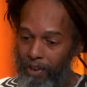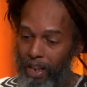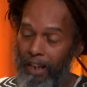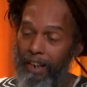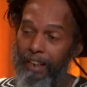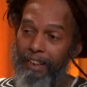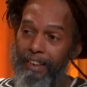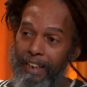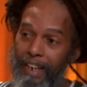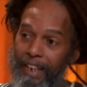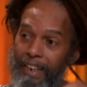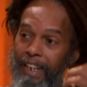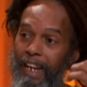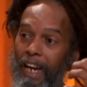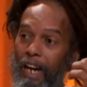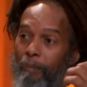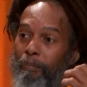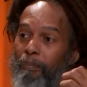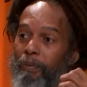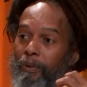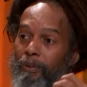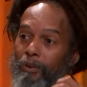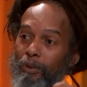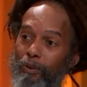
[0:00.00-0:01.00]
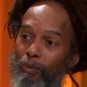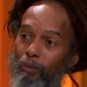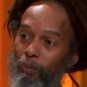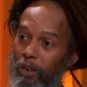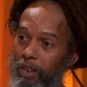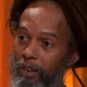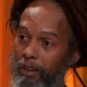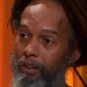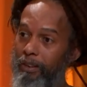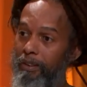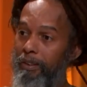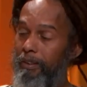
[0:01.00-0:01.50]
And that happens
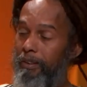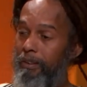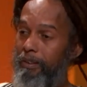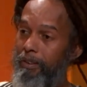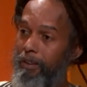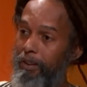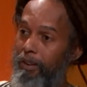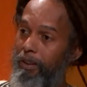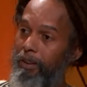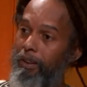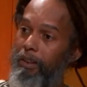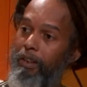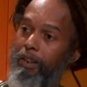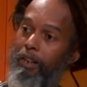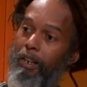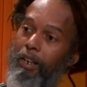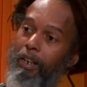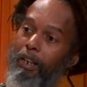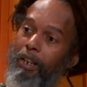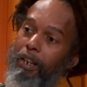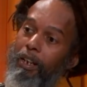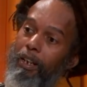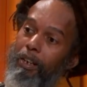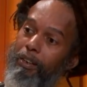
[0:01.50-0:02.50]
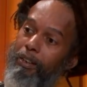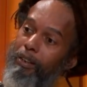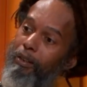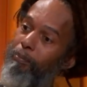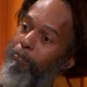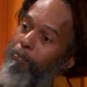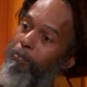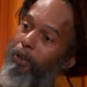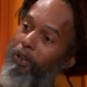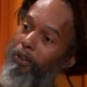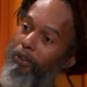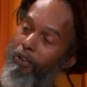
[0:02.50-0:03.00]
with uh, the
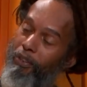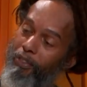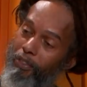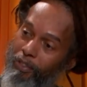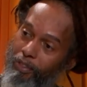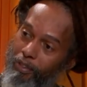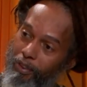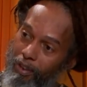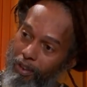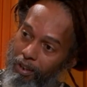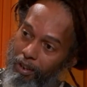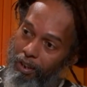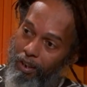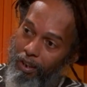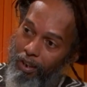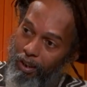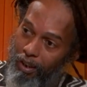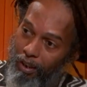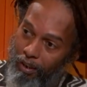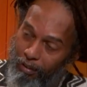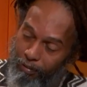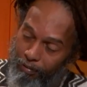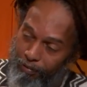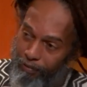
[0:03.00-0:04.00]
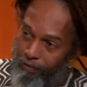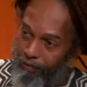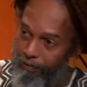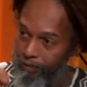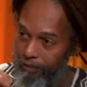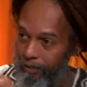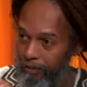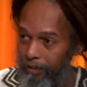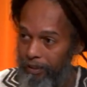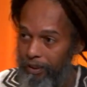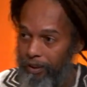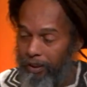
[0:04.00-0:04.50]
birth of
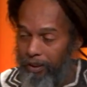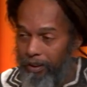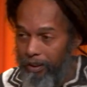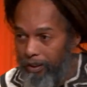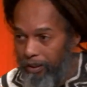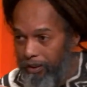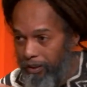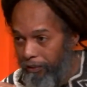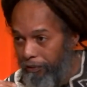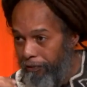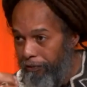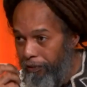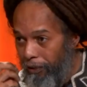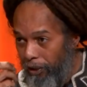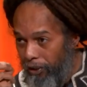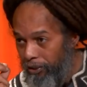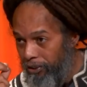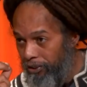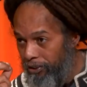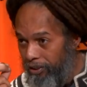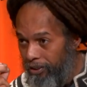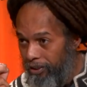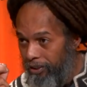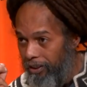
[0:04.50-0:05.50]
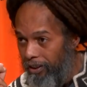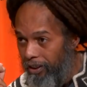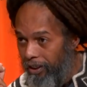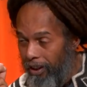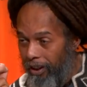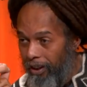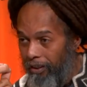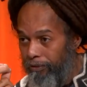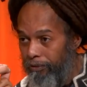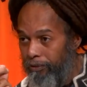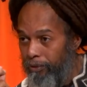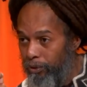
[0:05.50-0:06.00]
the first
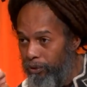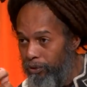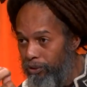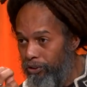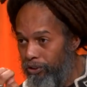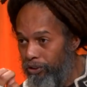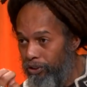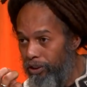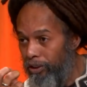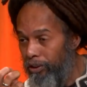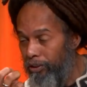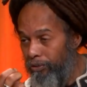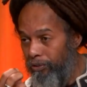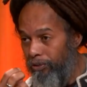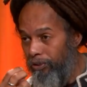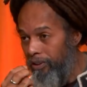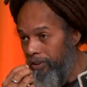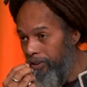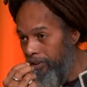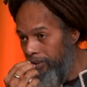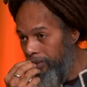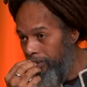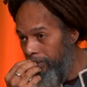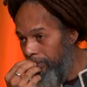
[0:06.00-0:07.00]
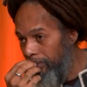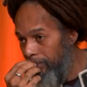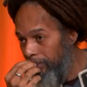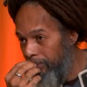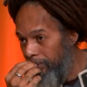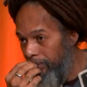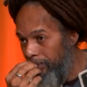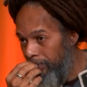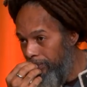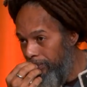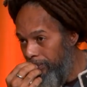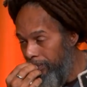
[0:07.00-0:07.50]
of Nut's children,
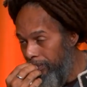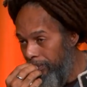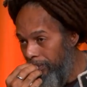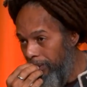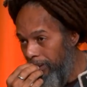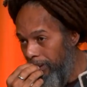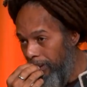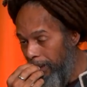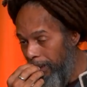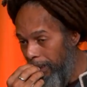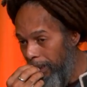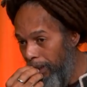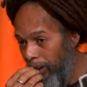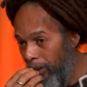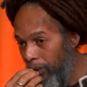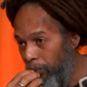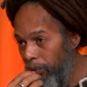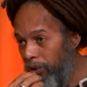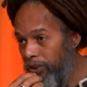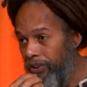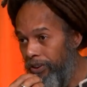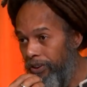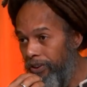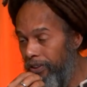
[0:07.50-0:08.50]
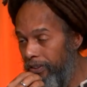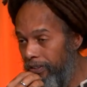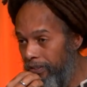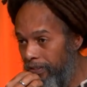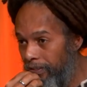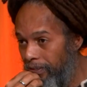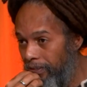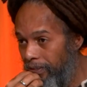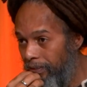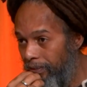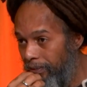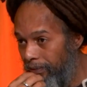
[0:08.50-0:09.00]
uh, Wissen,
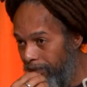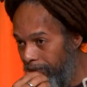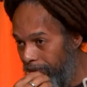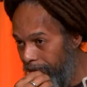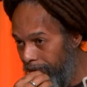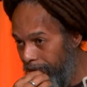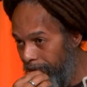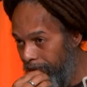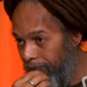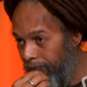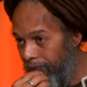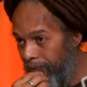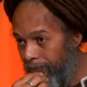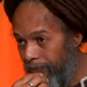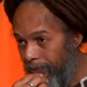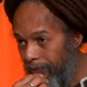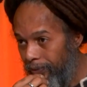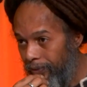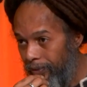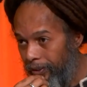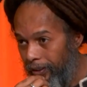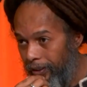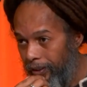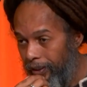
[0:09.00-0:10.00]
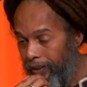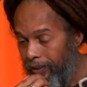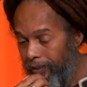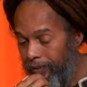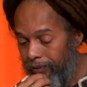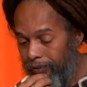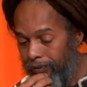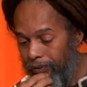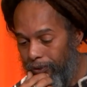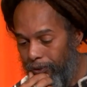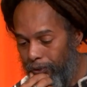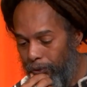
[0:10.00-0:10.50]
right,
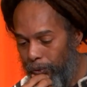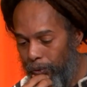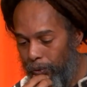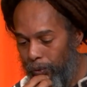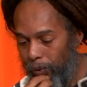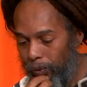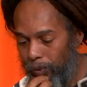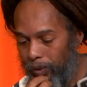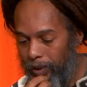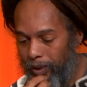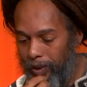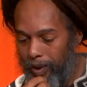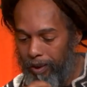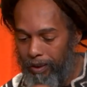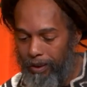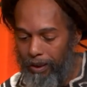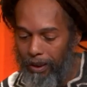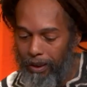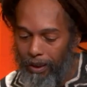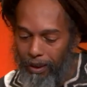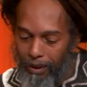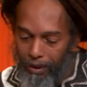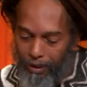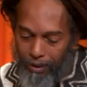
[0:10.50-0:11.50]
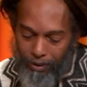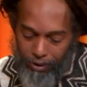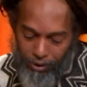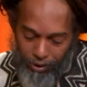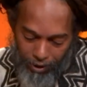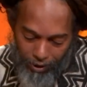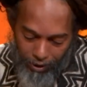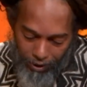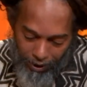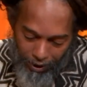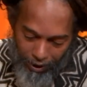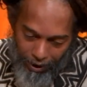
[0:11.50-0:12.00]
who is uh,
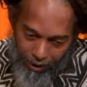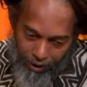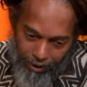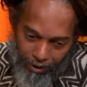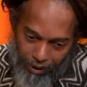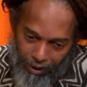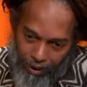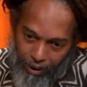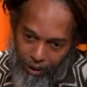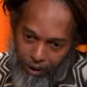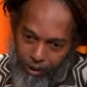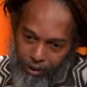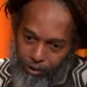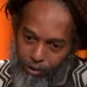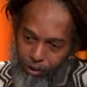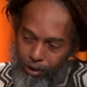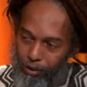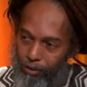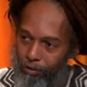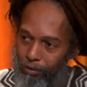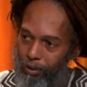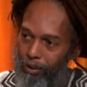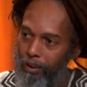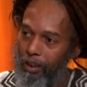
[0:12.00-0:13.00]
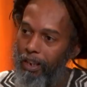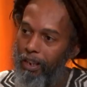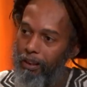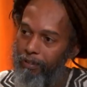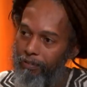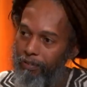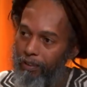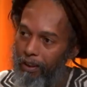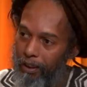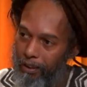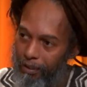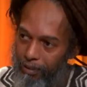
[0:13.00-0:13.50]
considered like our ancestral
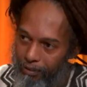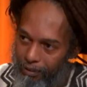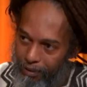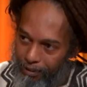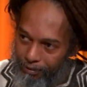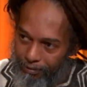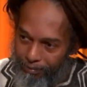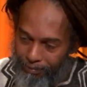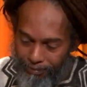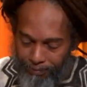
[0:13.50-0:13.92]
godfather. Right?